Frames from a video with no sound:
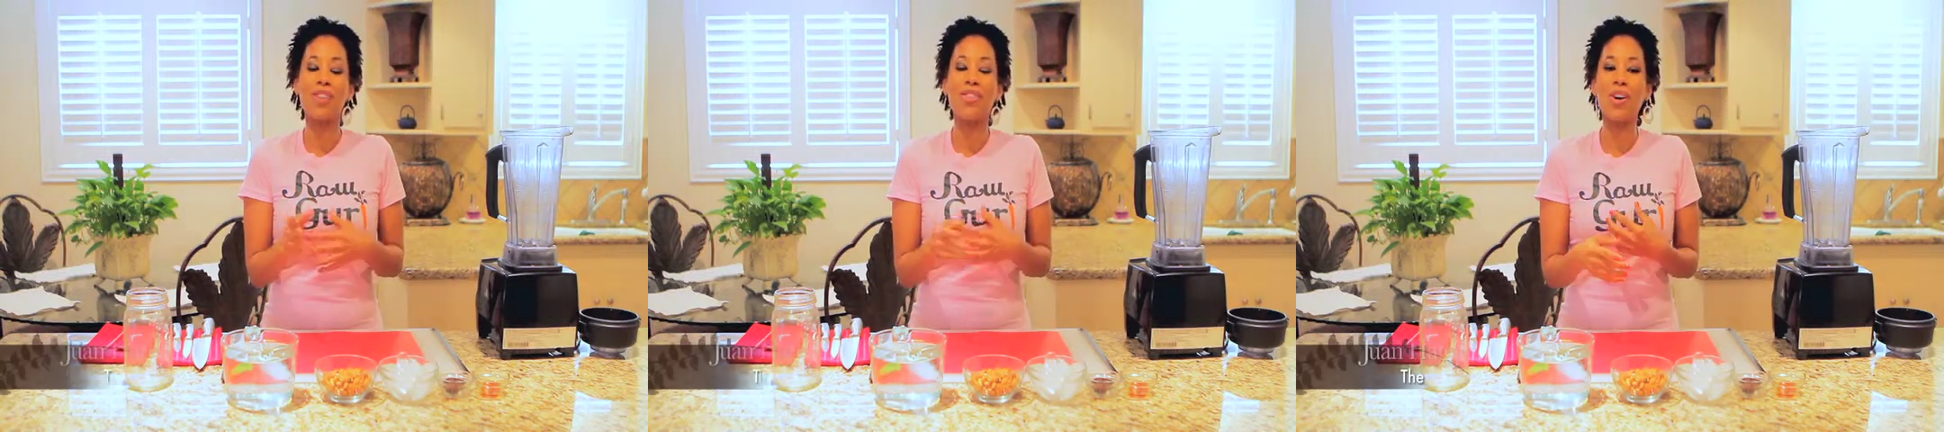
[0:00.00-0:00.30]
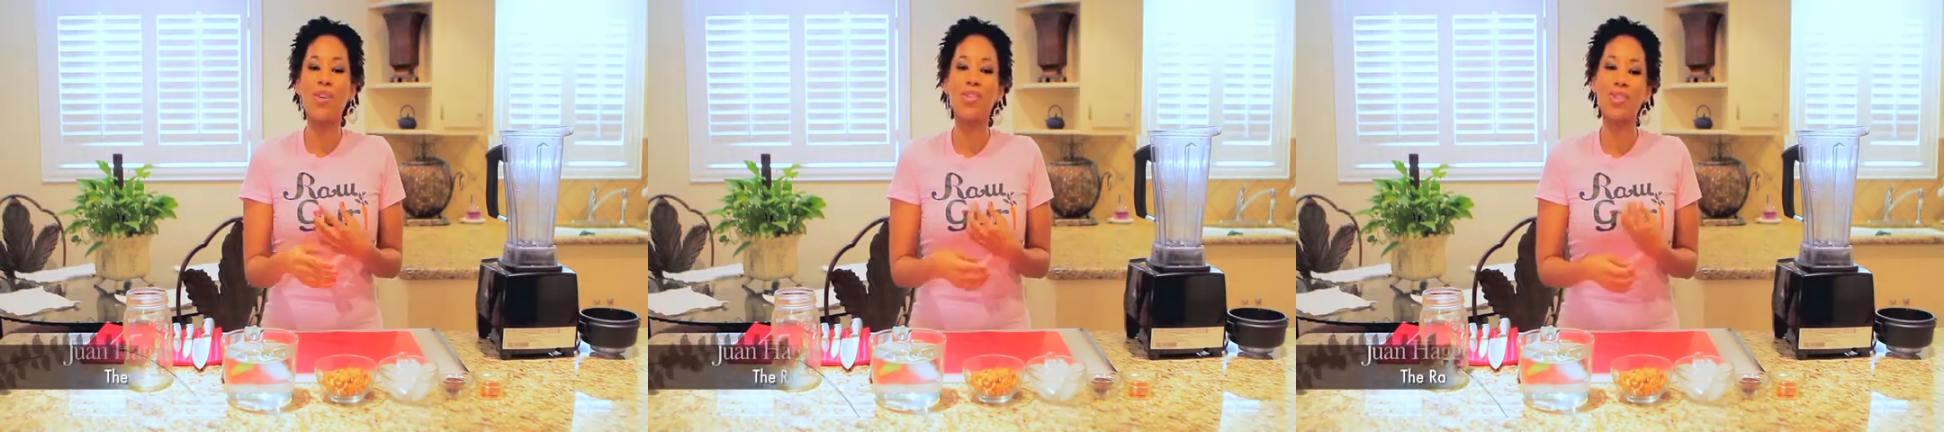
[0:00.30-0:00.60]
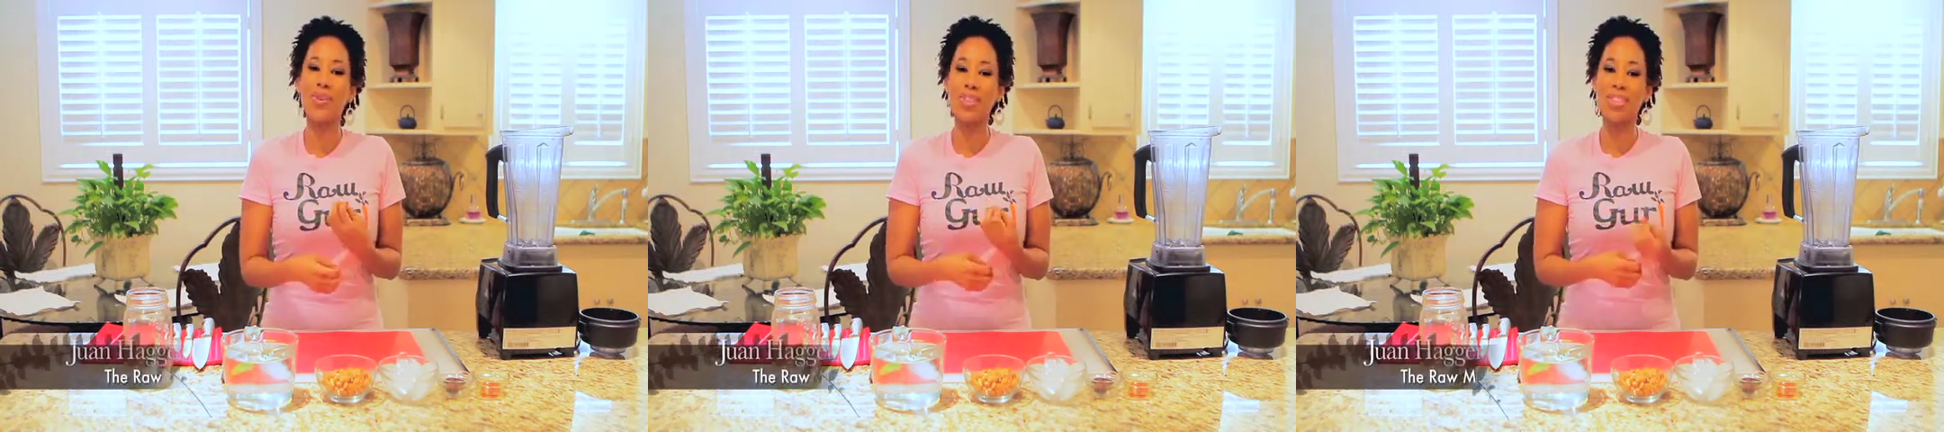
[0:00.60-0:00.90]

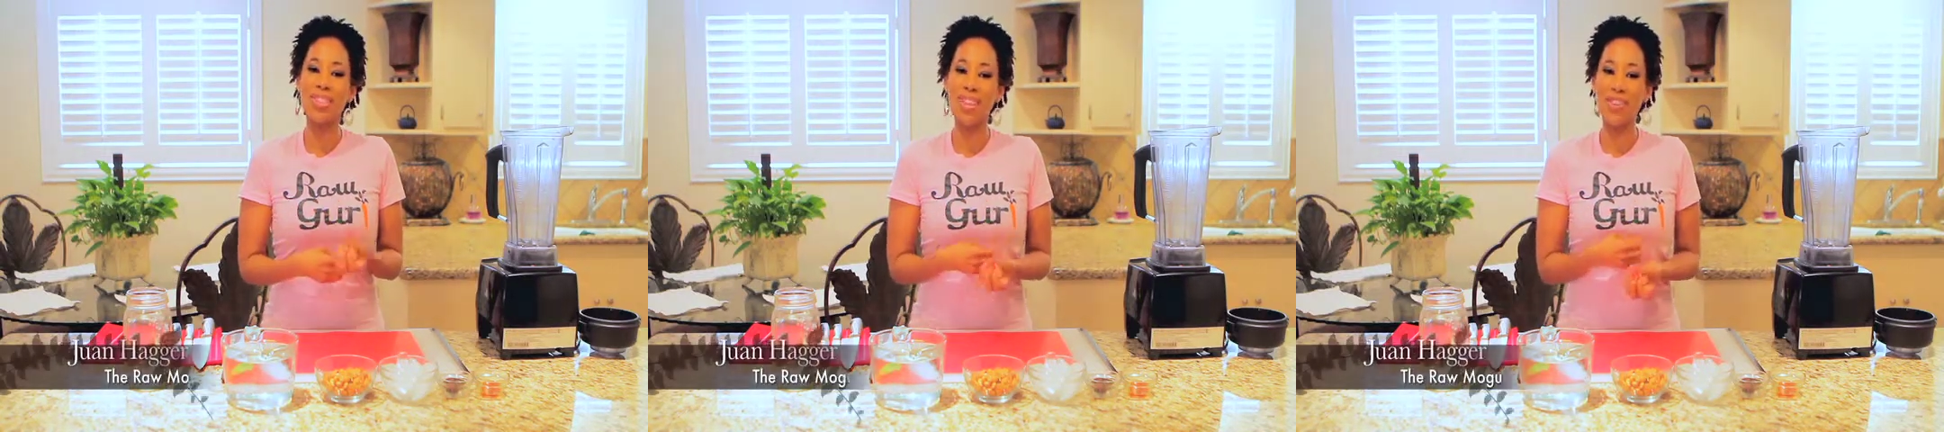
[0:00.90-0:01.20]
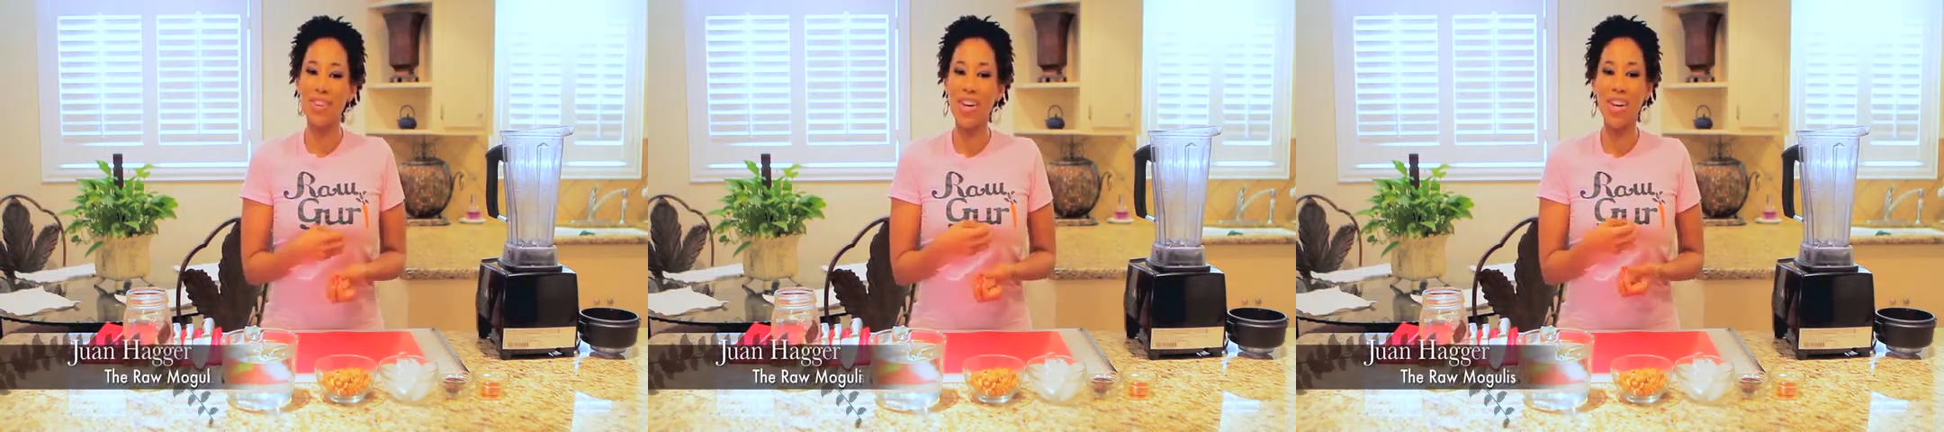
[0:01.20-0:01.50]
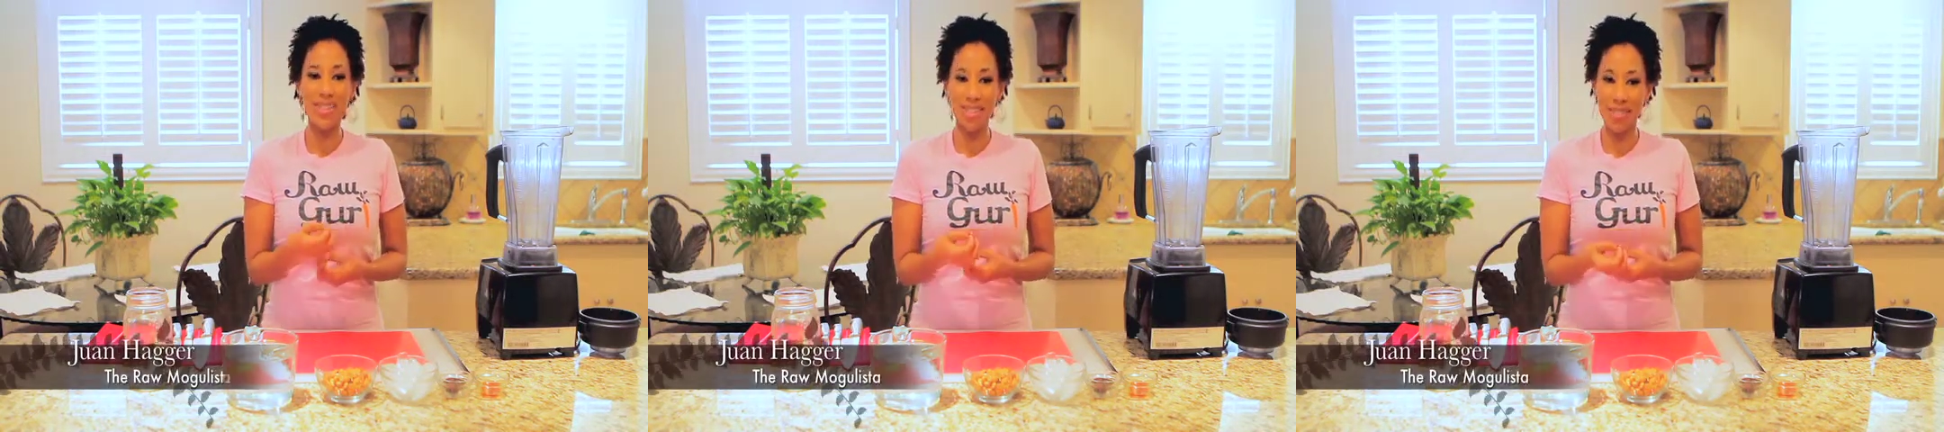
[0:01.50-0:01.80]
those who are looking for
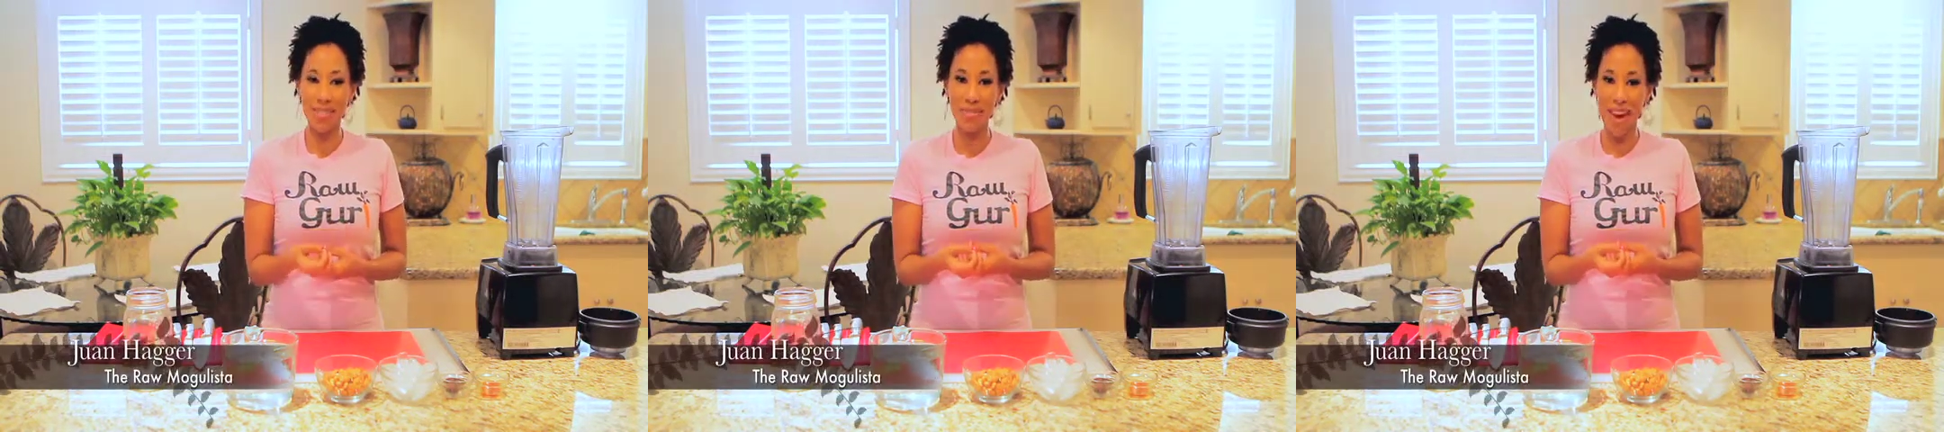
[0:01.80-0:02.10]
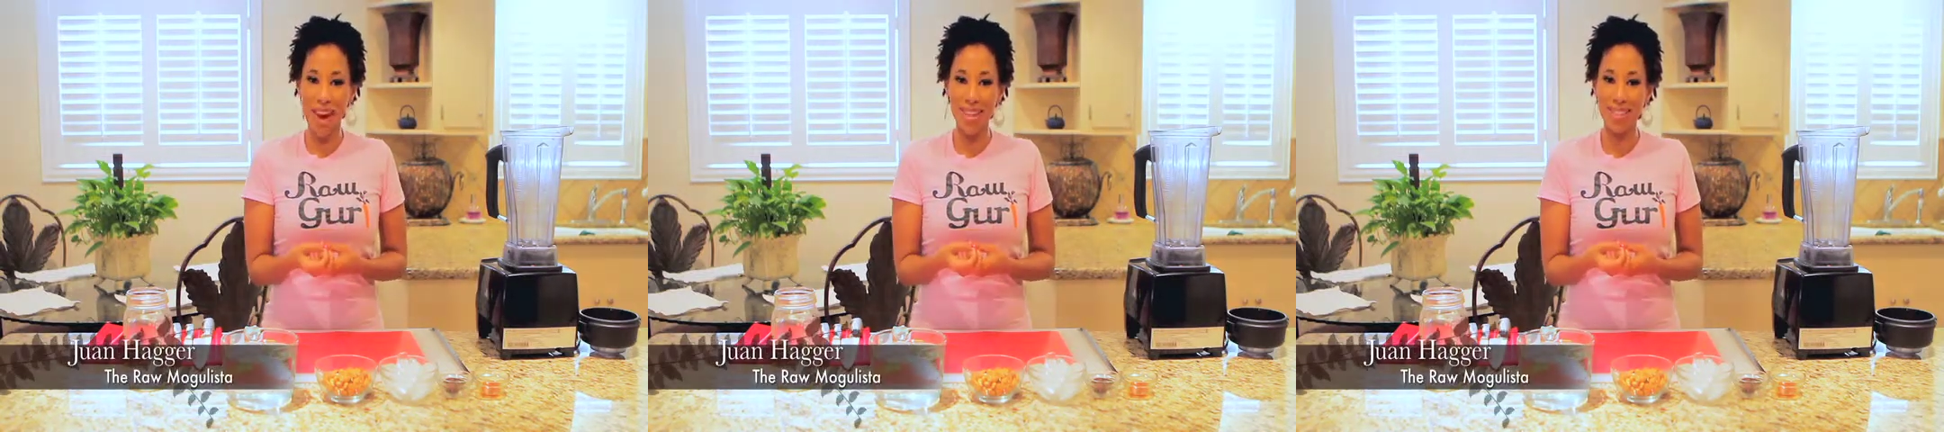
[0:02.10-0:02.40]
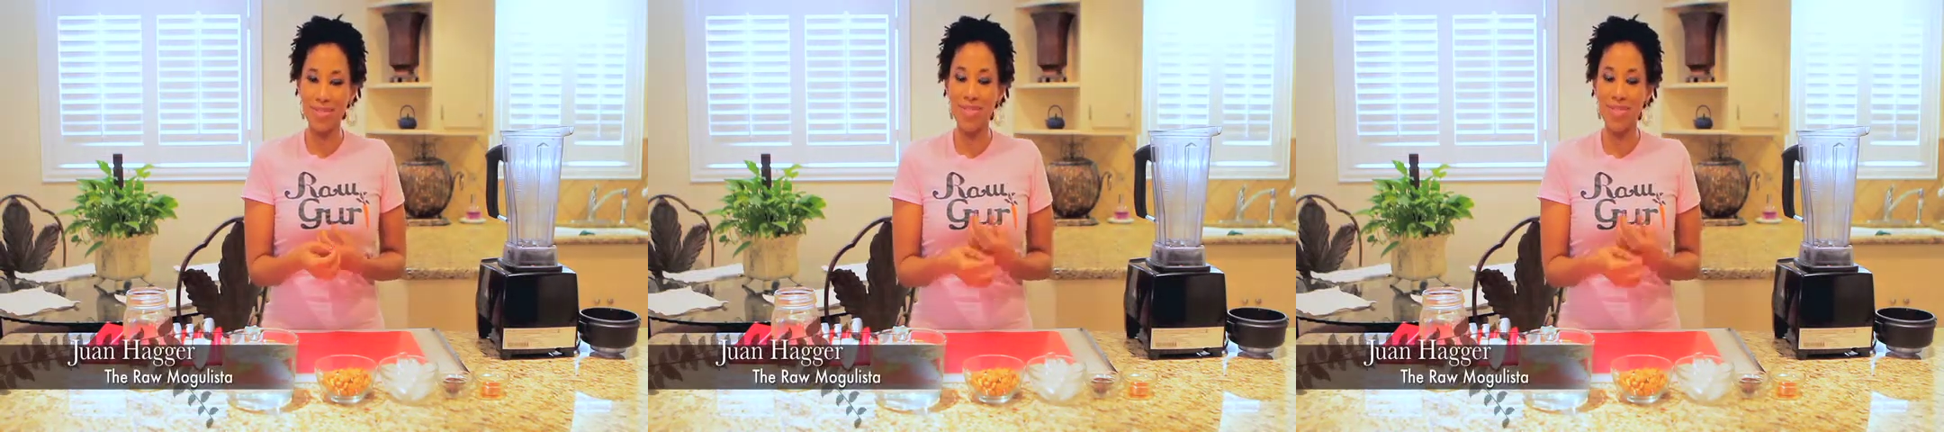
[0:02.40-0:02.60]
healthy fats,